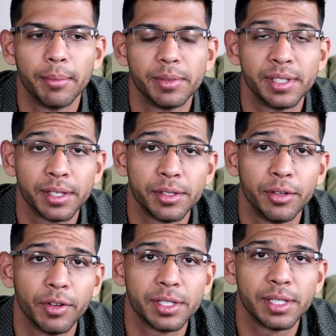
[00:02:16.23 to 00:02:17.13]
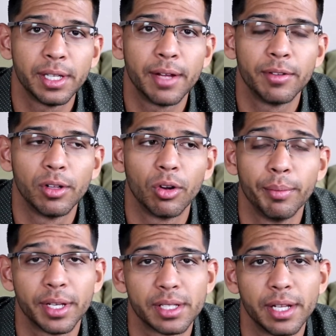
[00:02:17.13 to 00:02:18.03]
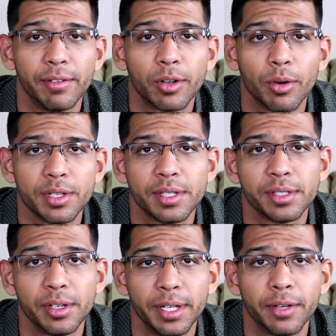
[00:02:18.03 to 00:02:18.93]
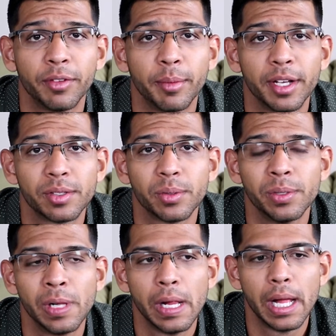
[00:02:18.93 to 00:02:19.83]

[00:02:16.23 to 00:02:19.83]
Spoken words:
6 university level or mixed level courses are needed from high school.